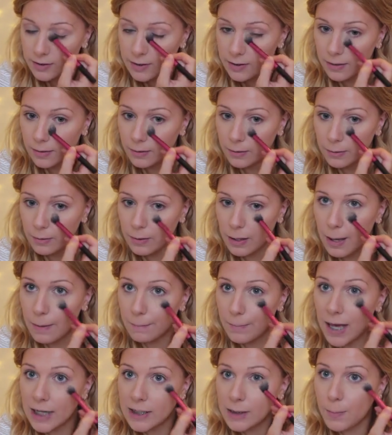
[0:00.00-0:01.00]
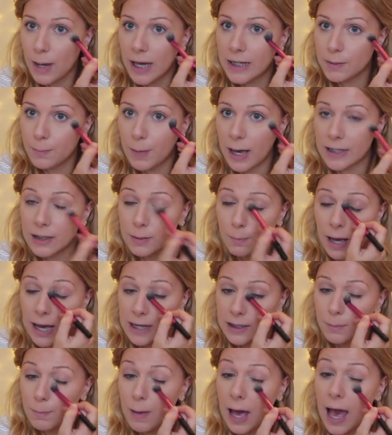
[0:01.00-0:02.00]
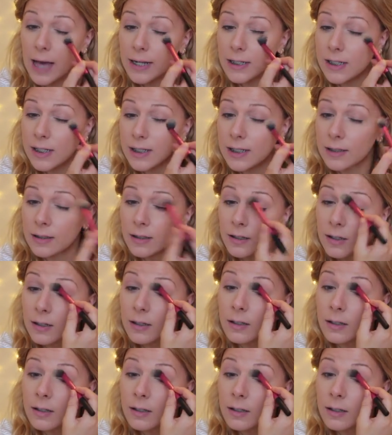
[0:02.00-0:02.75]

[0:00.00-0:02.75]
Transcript: So pat, pat, pat, pat, pat.